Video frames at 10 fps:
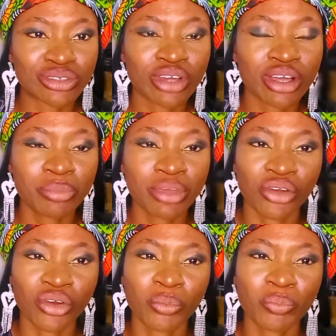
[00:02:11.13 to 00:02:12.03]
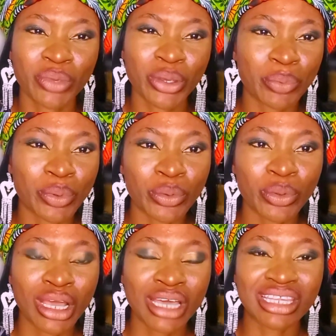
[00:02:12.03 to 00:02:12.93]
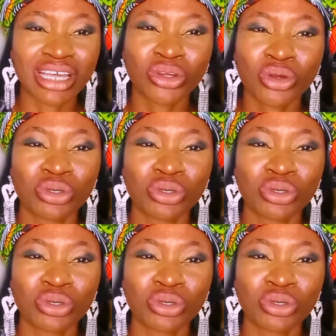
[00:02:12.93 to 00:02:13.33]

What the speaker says: You can't be around people that don't